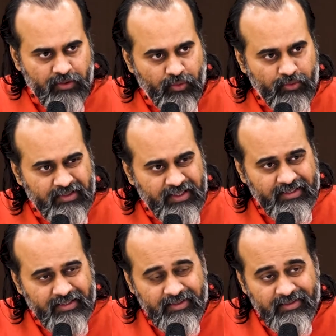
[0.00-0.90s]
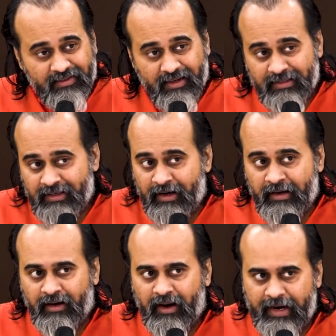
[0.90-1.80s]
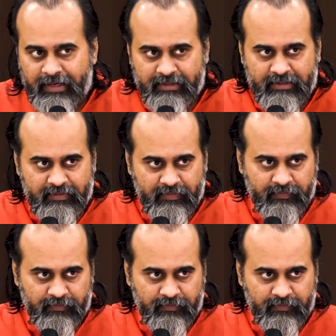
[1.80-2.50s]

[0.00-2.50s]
loses its transcendental heights